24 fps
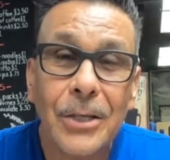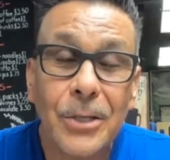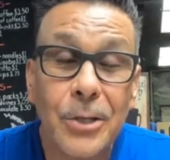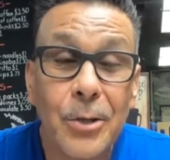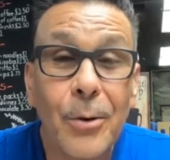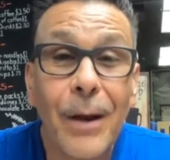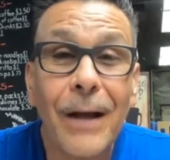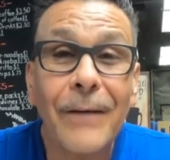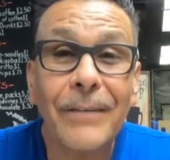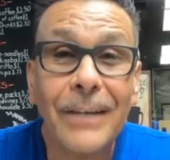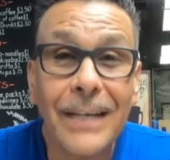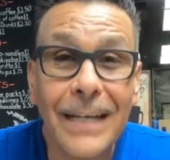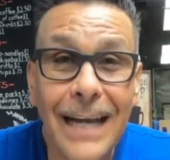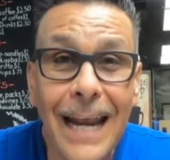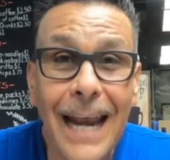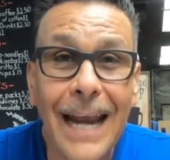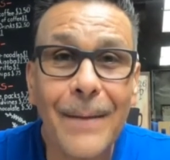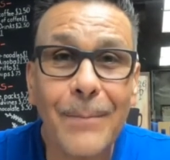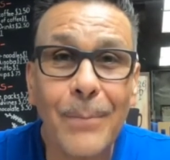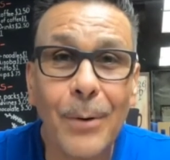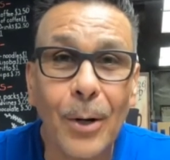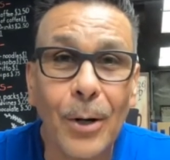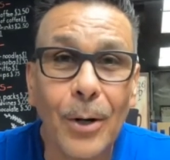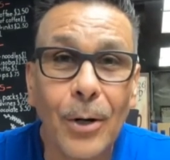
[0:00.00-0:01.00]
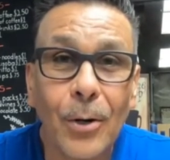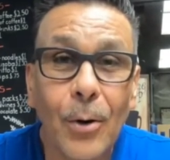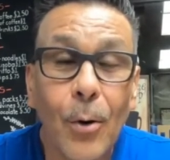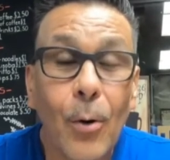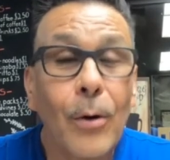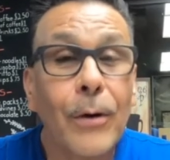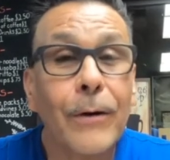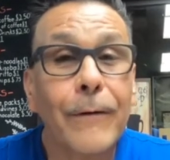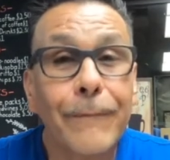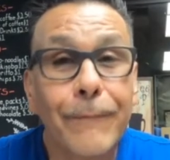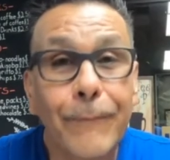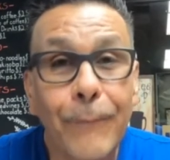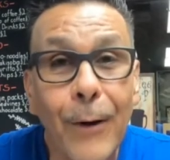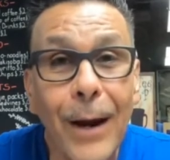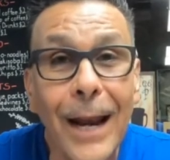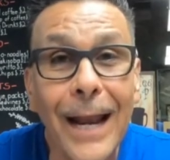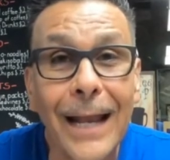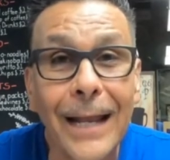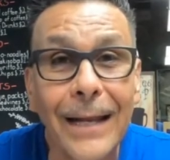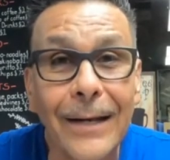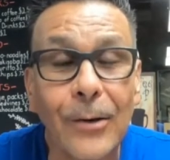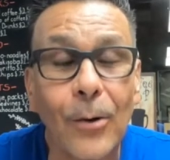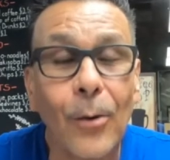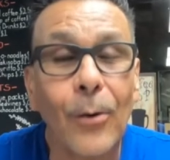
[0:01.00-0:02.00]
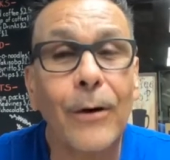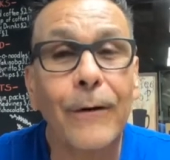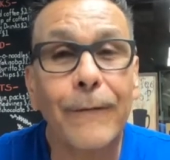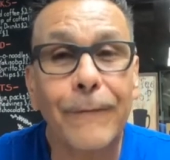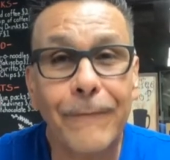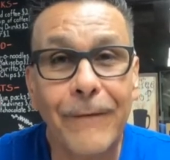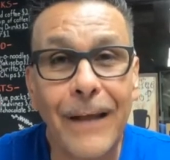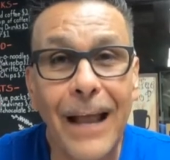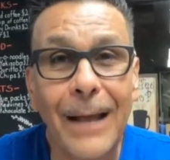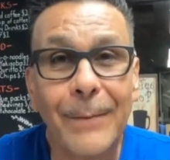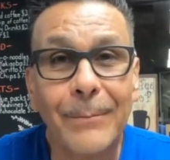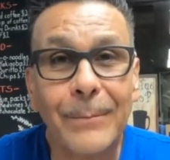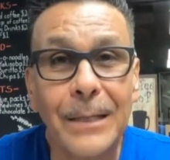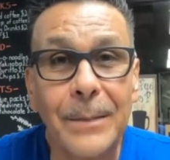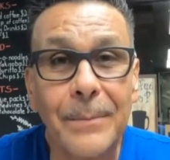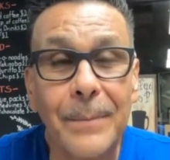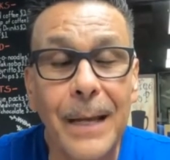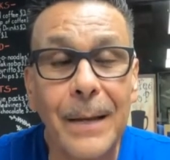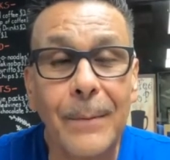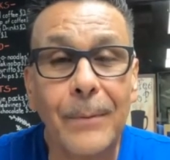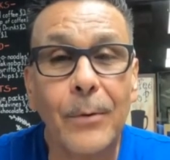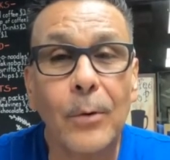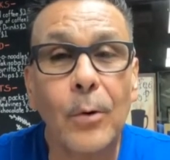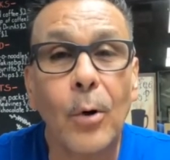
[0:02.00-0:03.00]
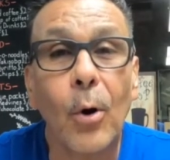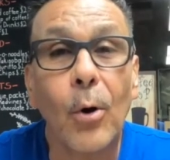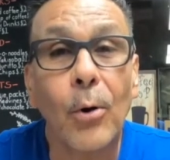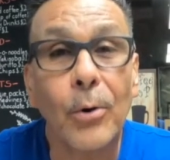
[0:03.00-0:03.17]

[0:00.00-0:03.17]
You have a neighbor or a friend or a family member